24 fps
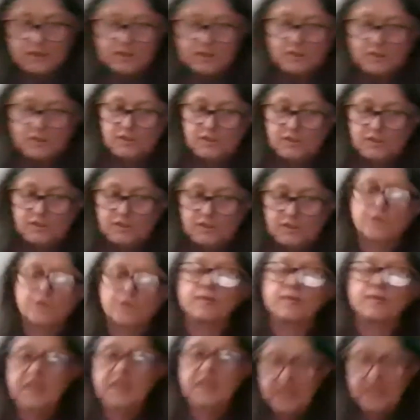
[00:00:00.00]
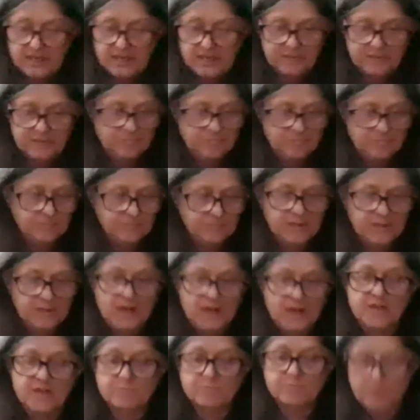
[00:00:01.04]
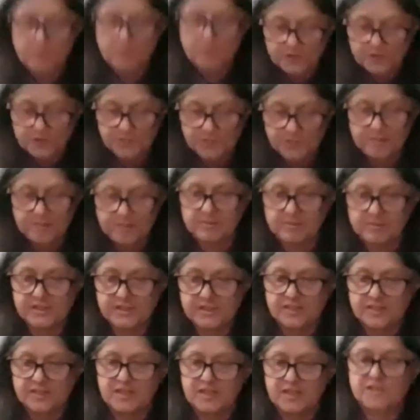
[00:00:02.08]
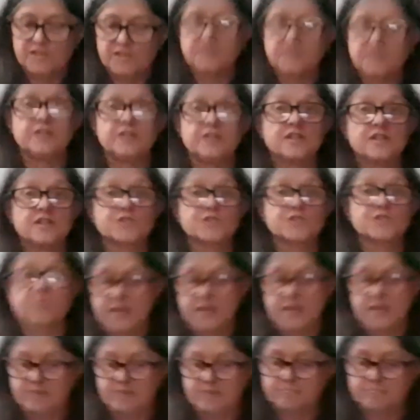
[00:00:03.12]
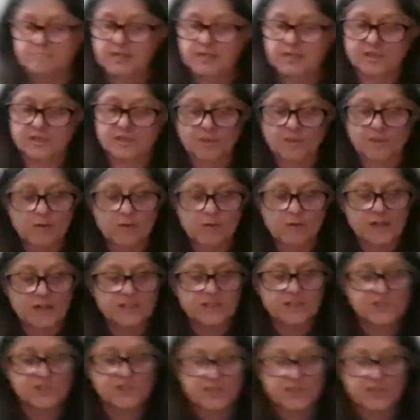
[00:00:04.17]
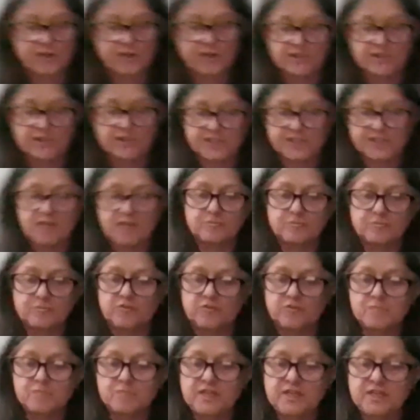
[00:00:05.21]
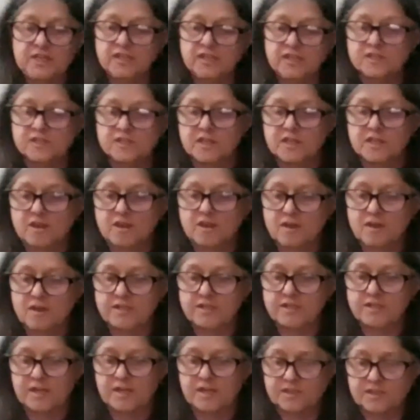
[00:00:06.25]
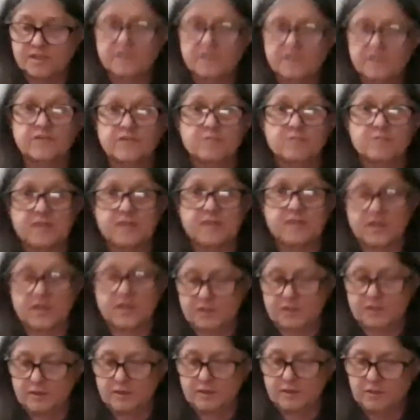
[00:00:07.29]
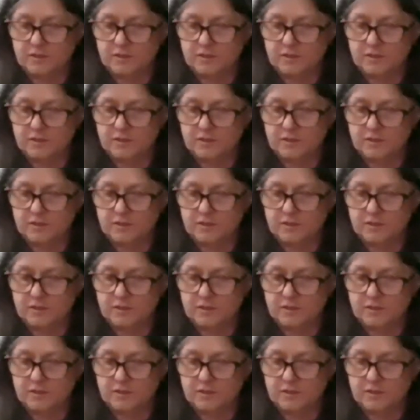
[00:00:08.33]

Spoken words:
So again, I approached my presentation in this way because I wanted to share a sample of meanings and contexts of compassion.